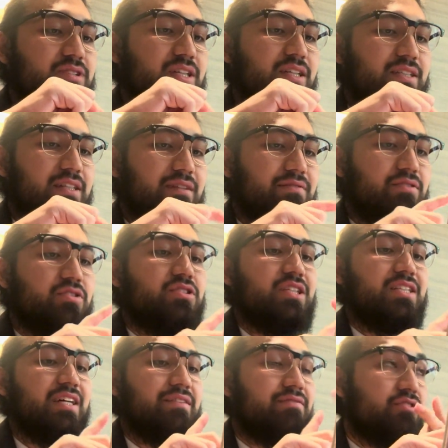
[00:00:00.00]
like diverse
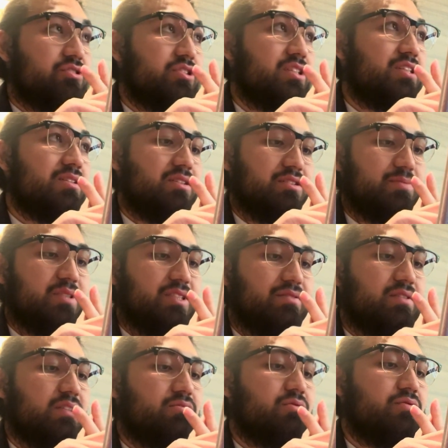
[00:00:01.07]
and diversity
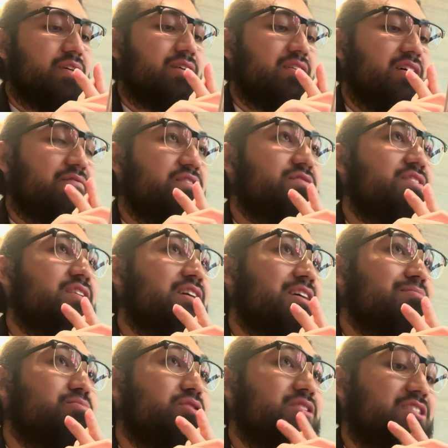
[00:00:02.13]
specifically were found at
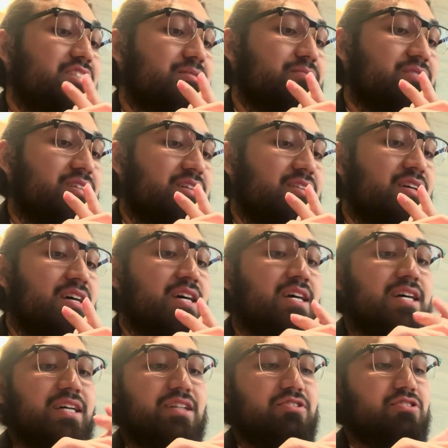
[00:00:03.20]
59.6%.
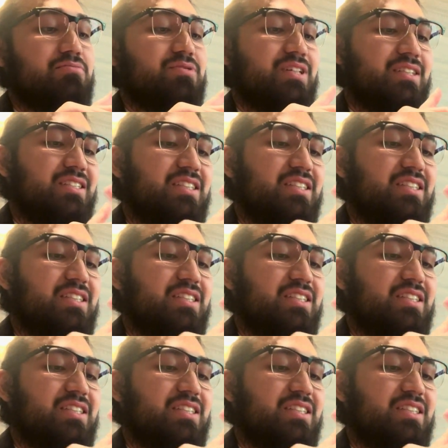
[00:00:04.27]
And terms like